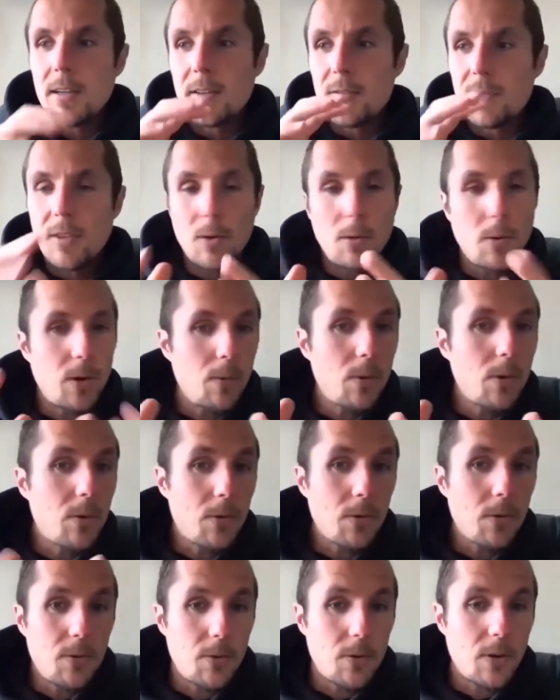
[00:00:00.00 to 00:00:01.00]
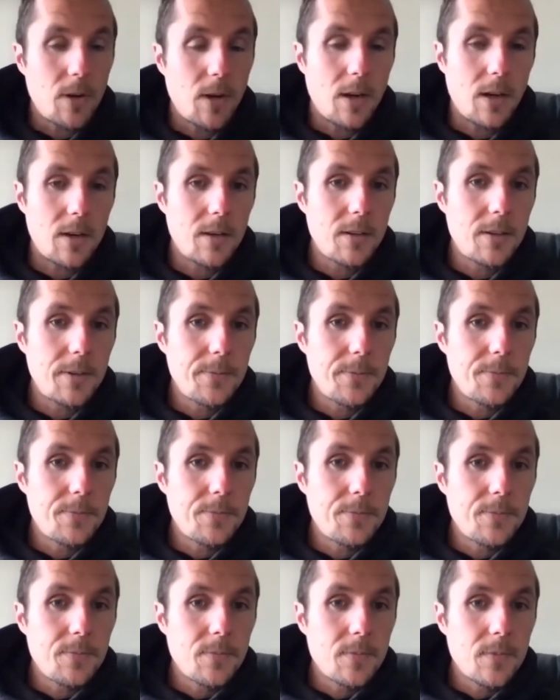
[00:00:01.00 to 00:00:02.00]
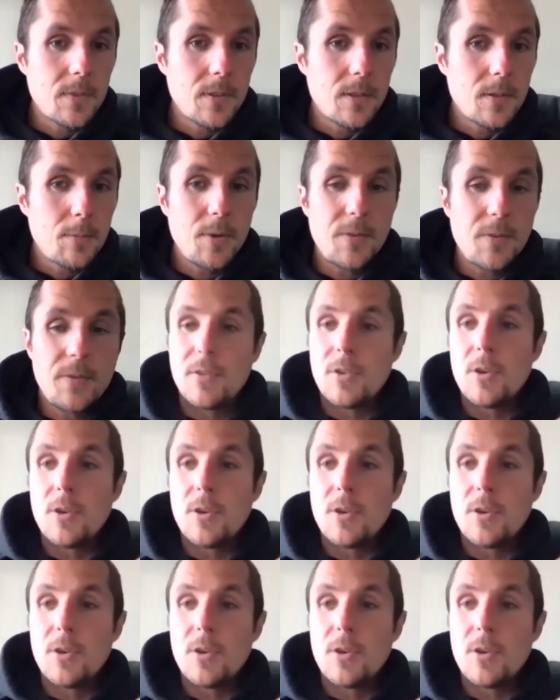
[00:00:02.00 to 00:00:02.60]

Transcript: if they want to work with you or not. Mm-hmm. But if you have